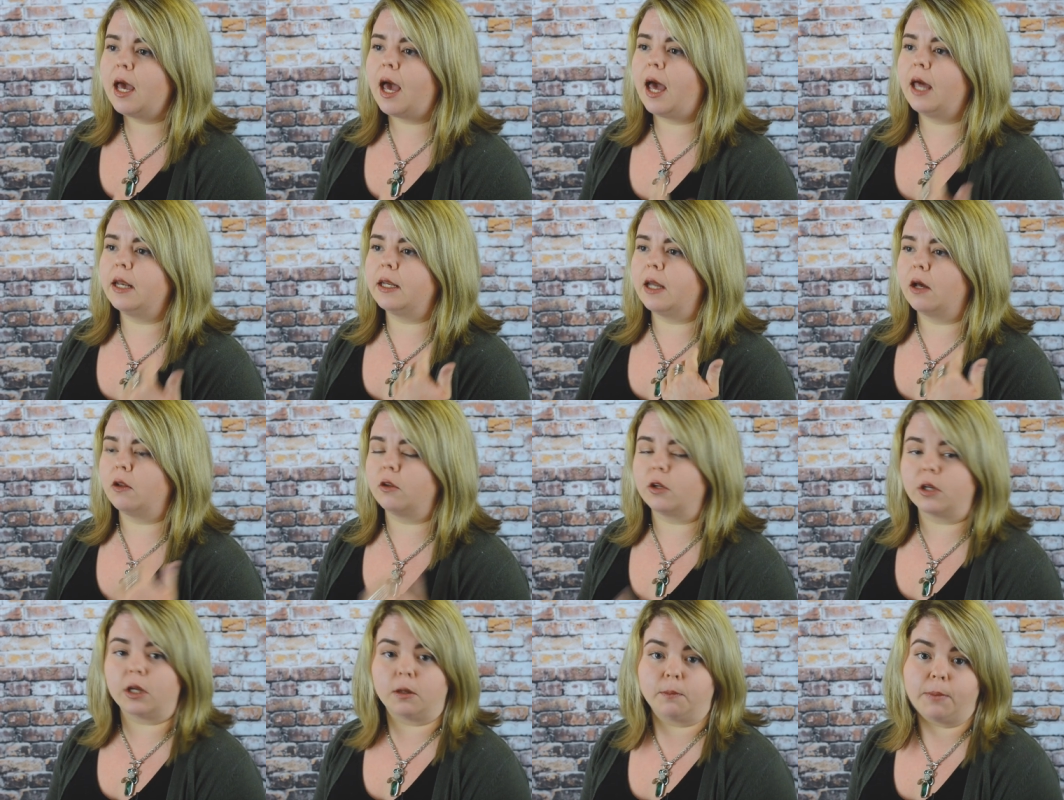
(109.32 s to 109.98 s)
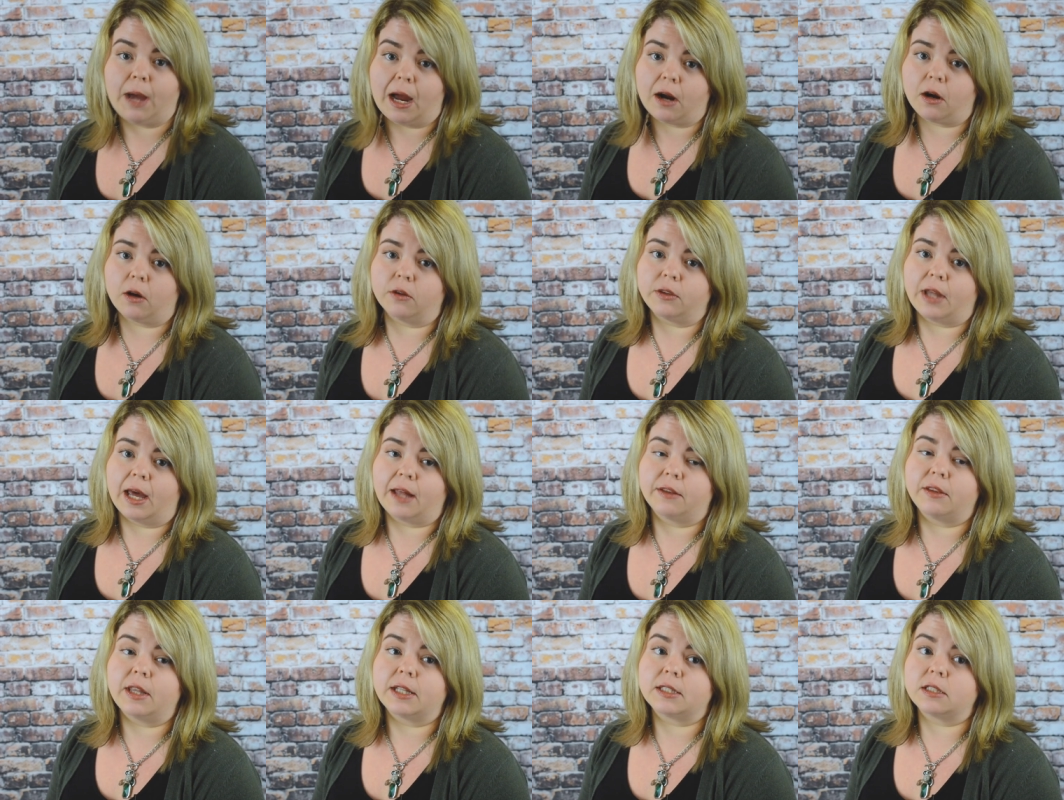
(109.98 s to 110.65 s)
And now looking back on
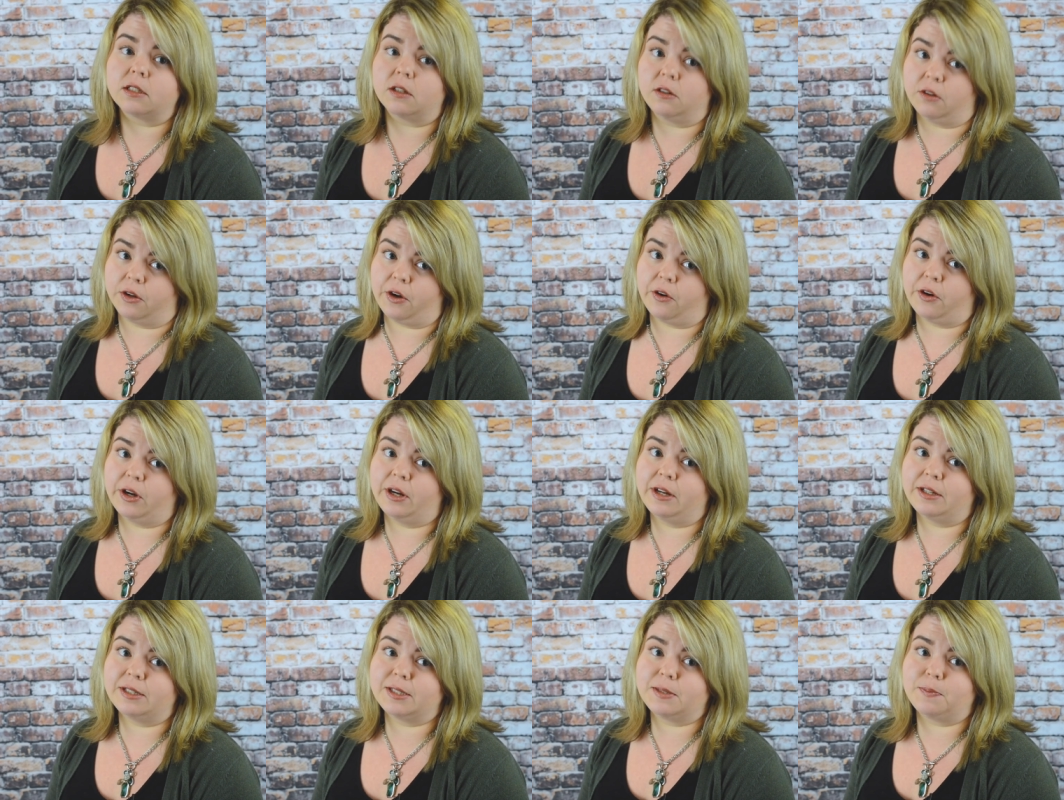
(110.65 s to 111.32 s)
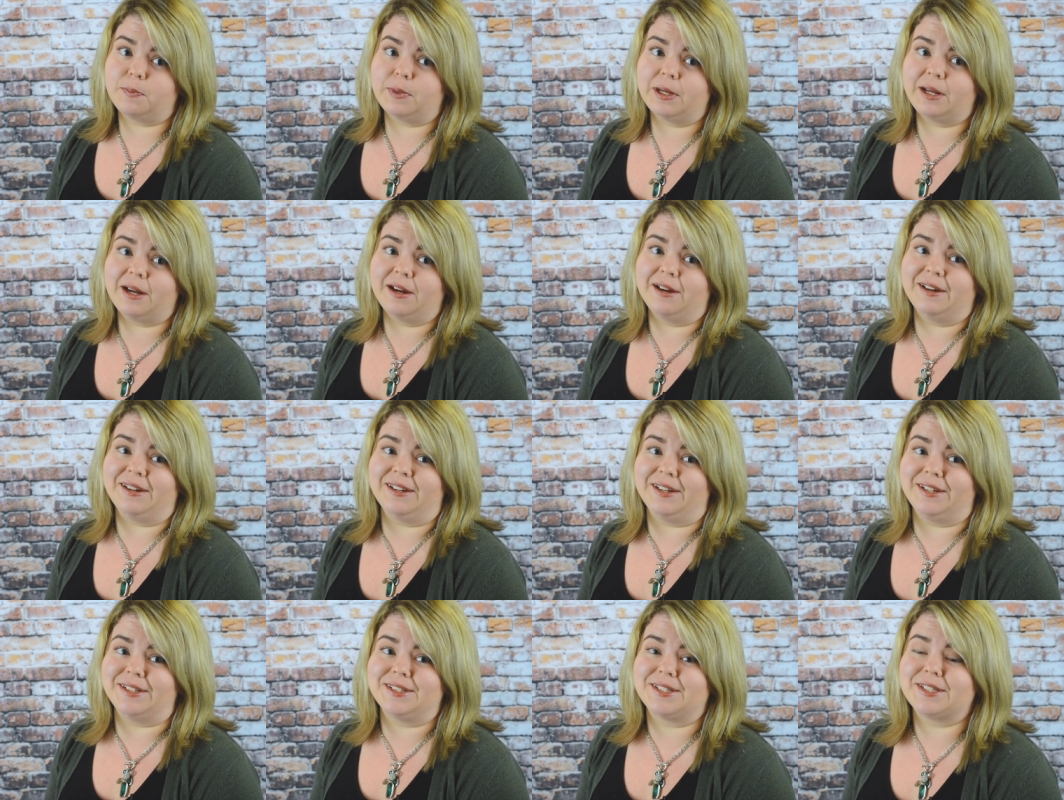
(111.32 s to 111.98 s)
that, that's hilarious
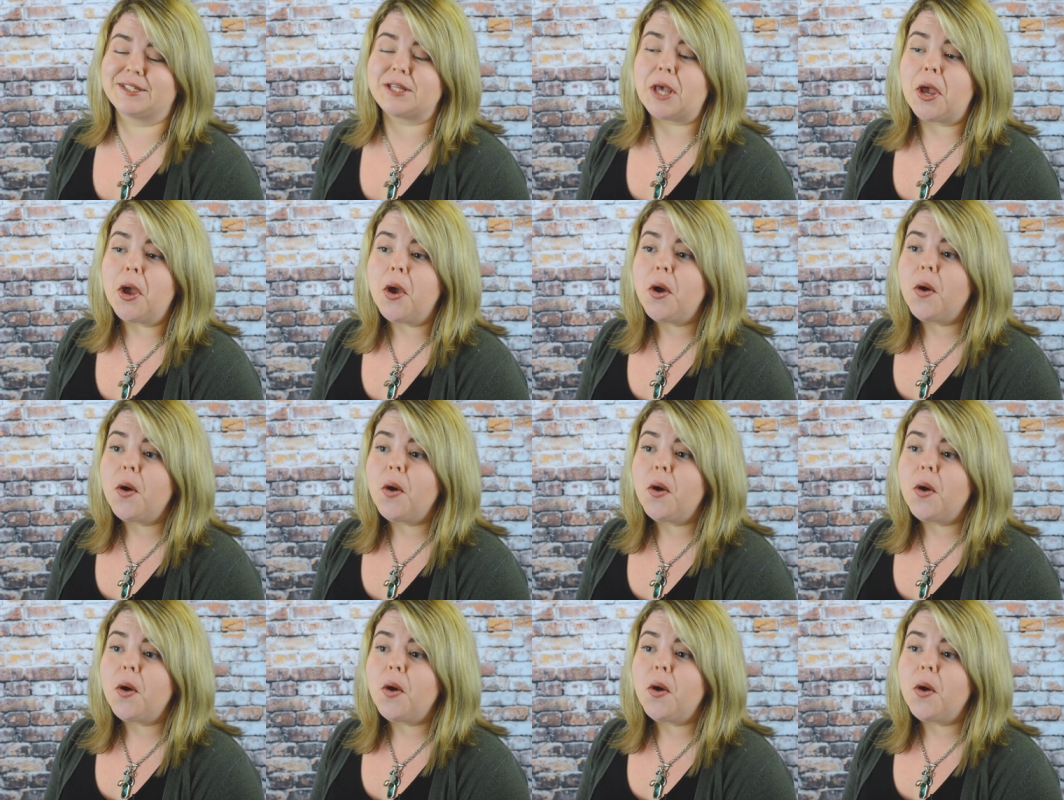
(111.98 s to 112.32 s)
because